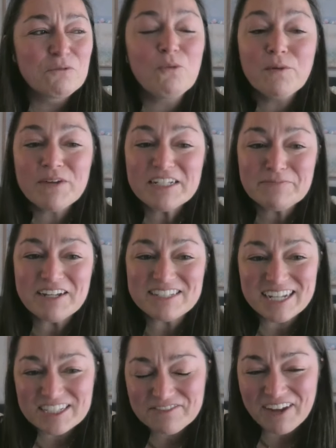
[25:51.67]
well, we're big
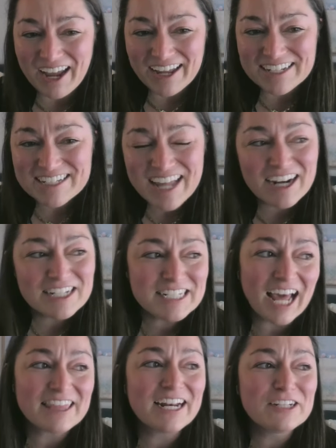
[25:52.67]
SpaceX fans. And it's
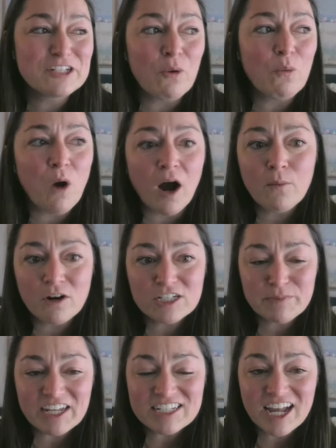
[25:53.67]
not that I don't want more
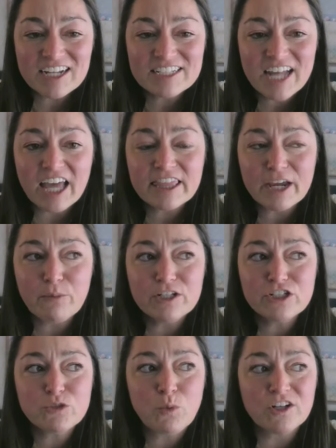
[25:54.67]
SpaceX. I think we
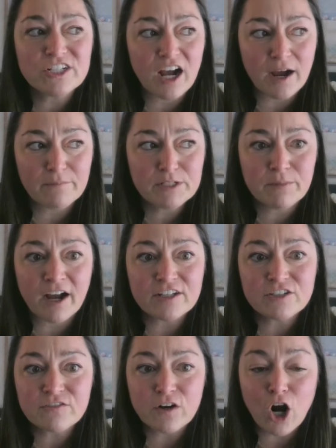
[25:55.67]
just want to
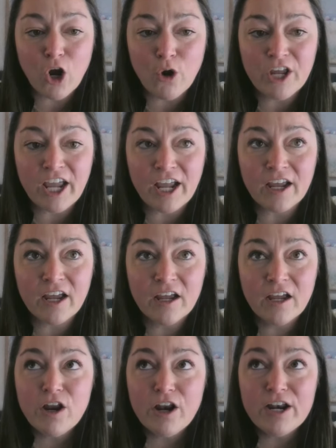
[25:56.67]
optimize for owning
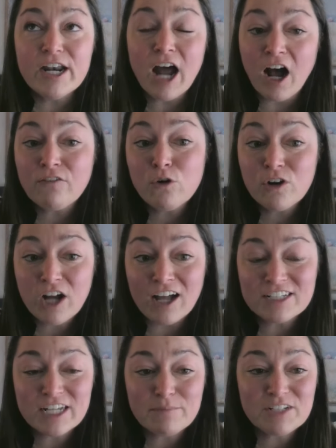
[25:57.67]
novel
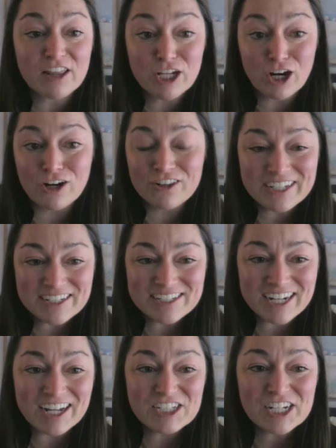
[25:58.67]
concepts at the earliest
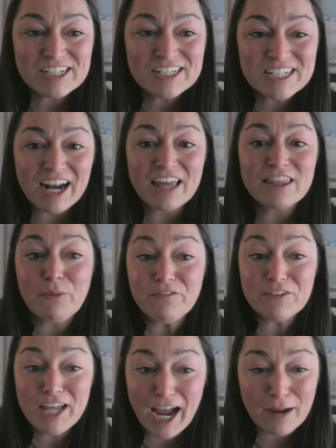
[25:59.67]
stages. And I think
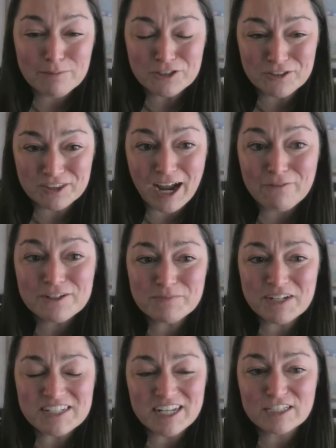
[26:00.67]
we've captured that with
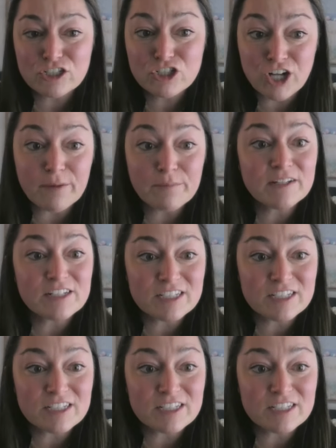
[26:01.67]
SpaceX and Stripe in